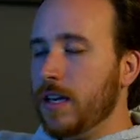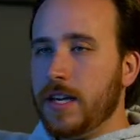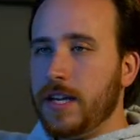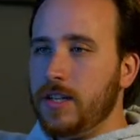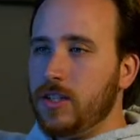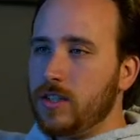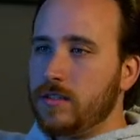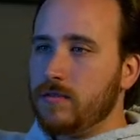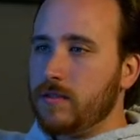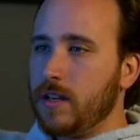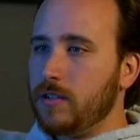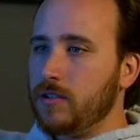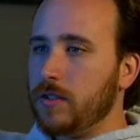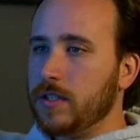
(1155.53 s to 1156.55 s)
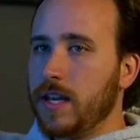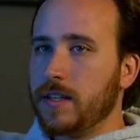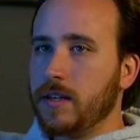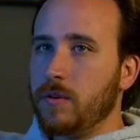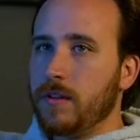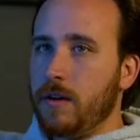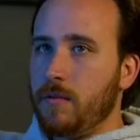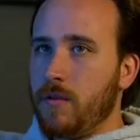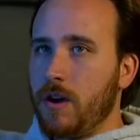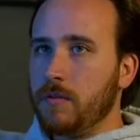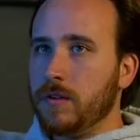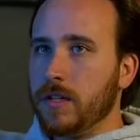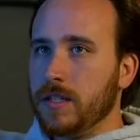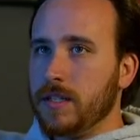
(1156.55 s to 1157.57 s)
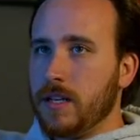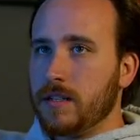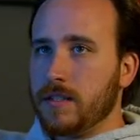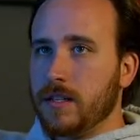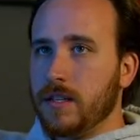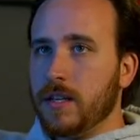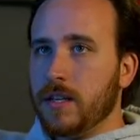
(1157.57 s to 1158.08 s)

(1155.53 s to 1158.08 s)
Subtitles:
it just tells you exactly where that rock would exist.